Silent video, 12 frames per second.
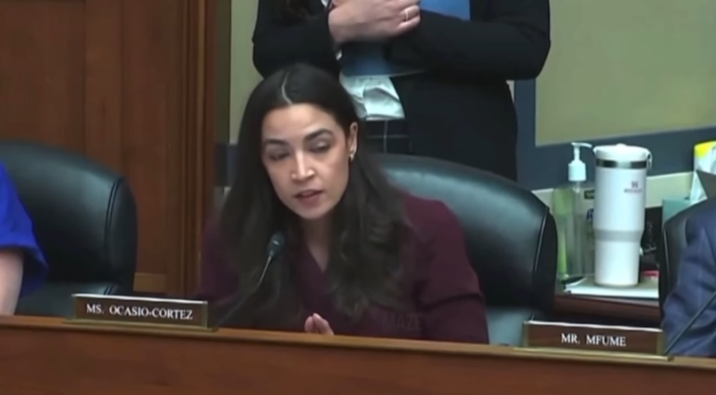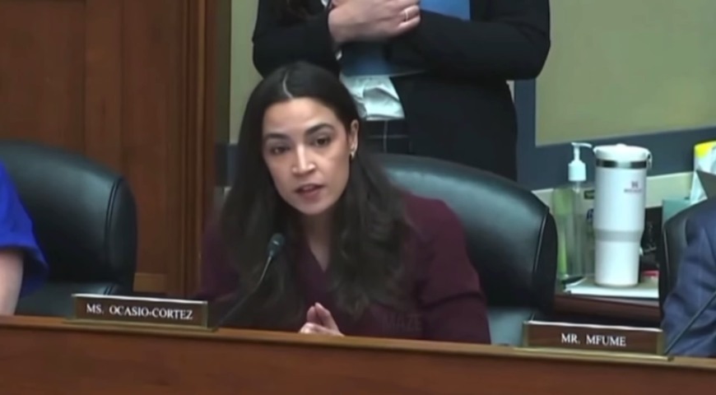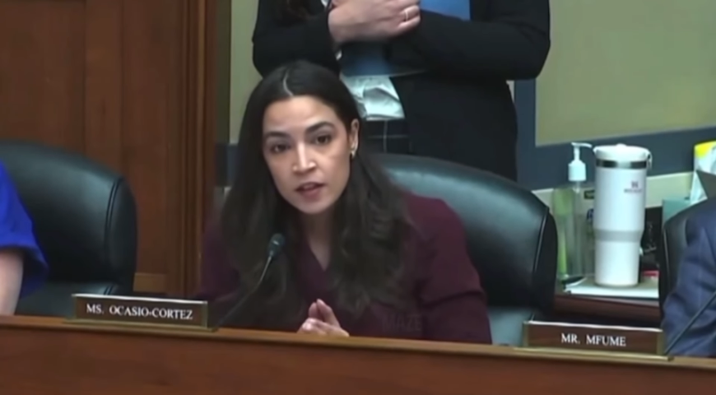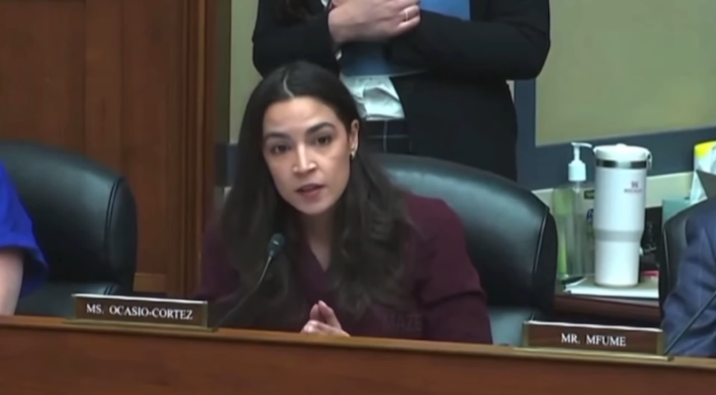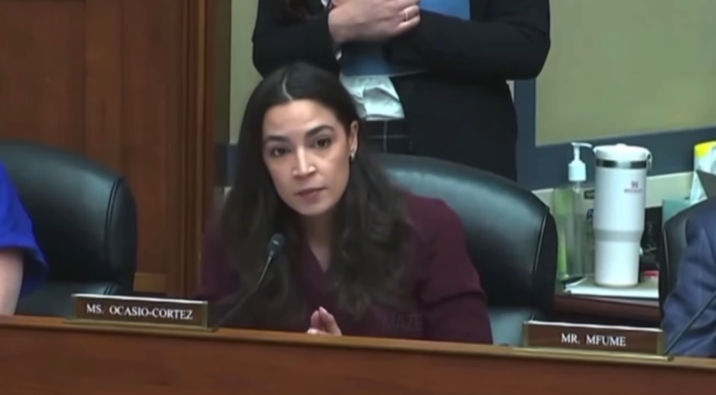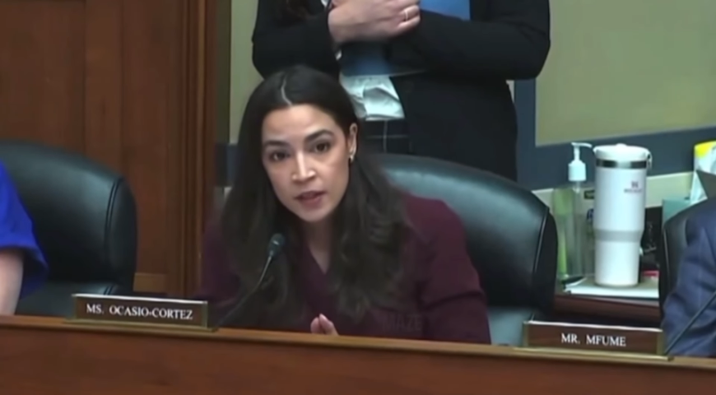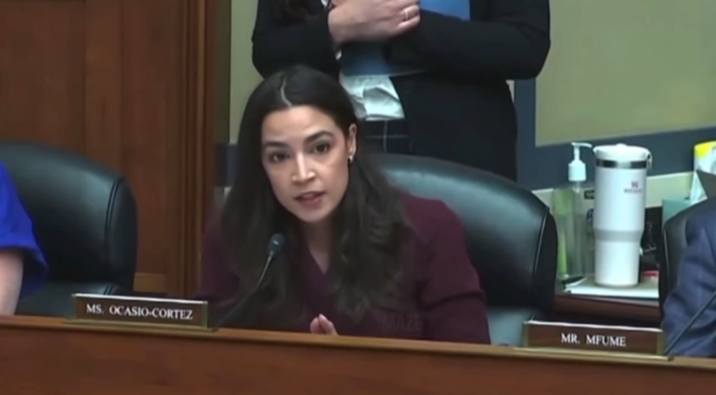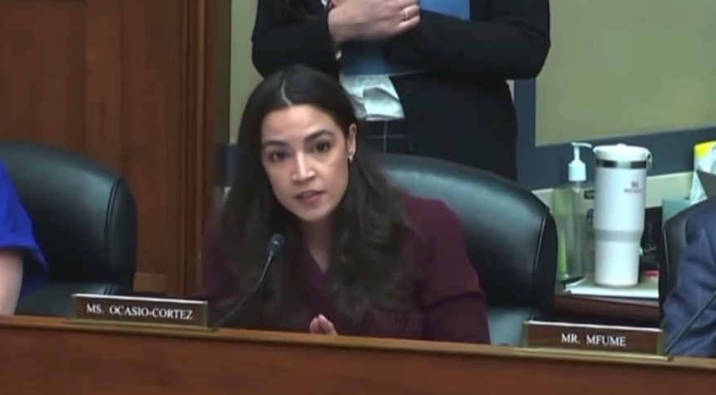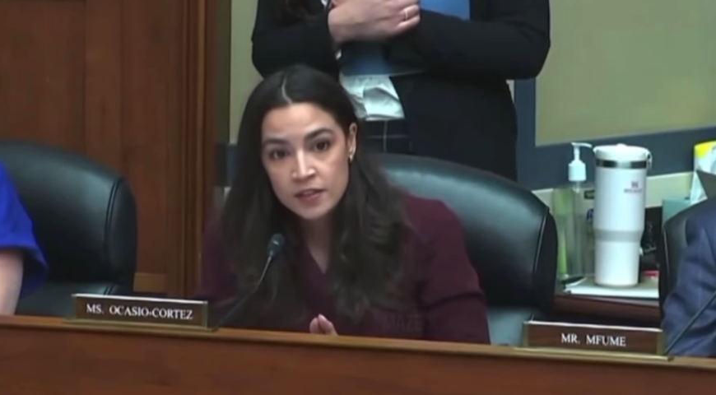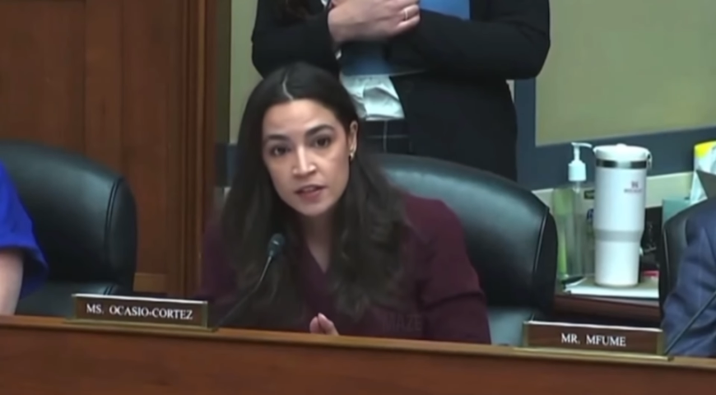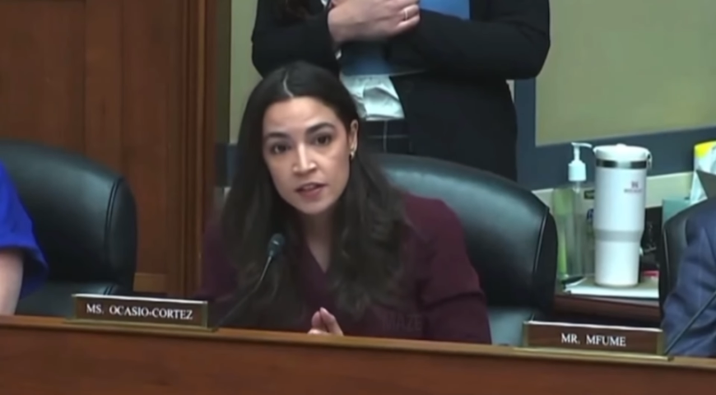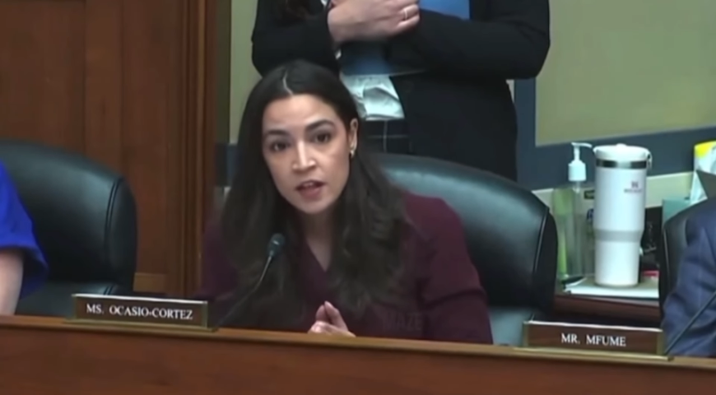
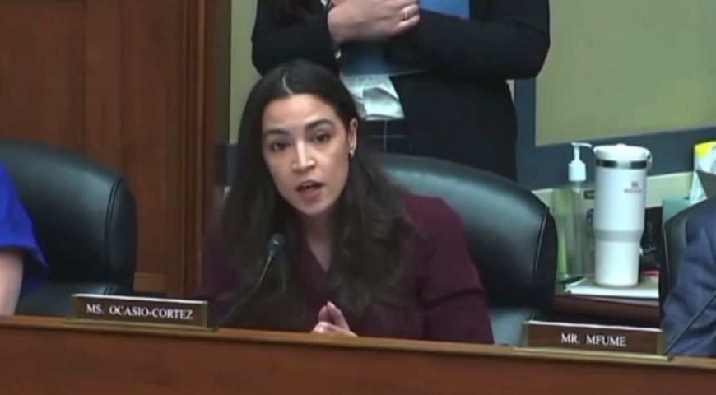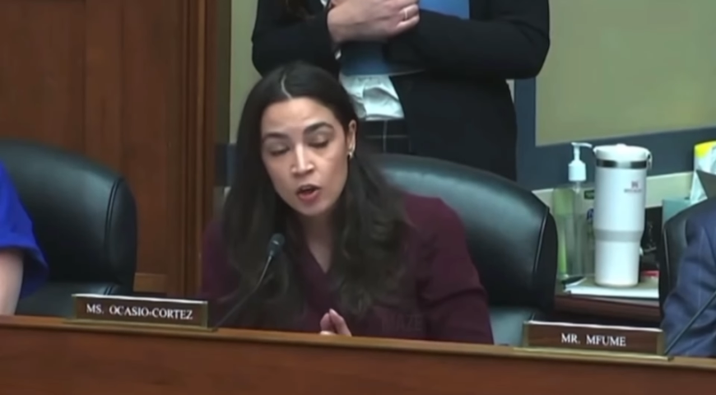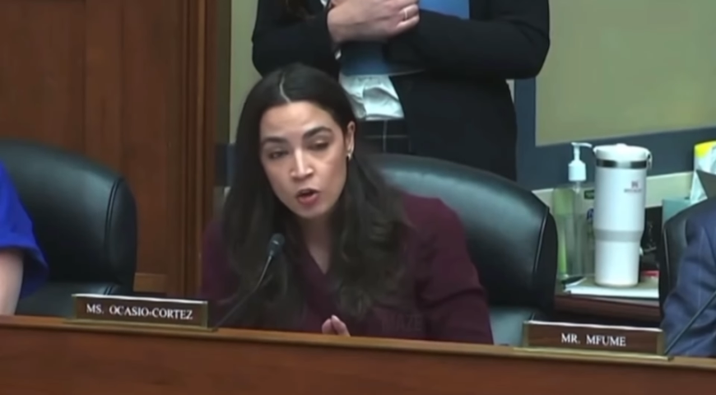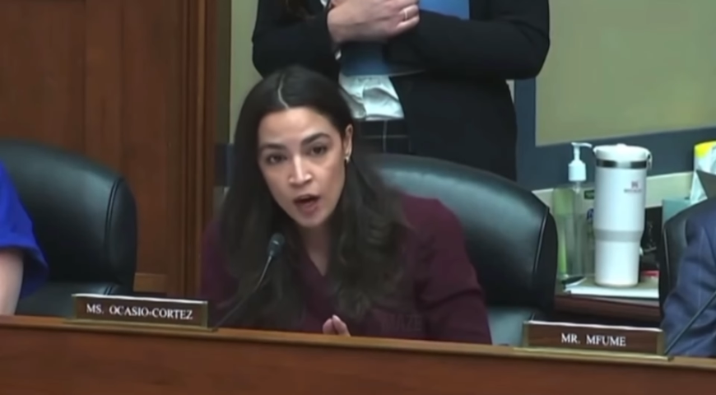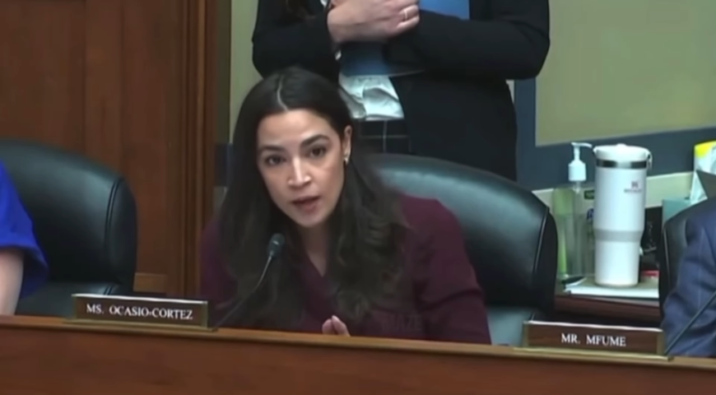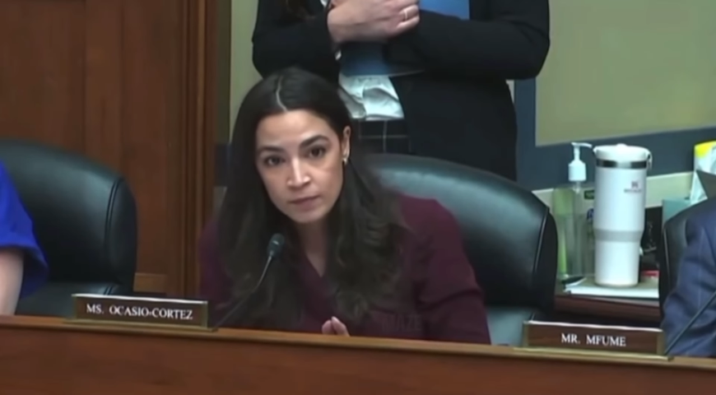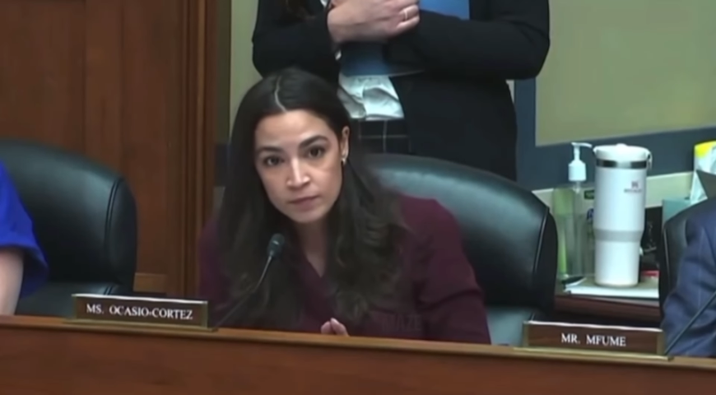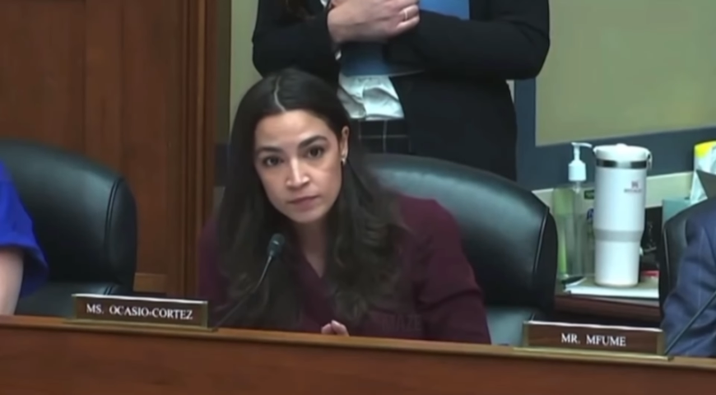commit a crime?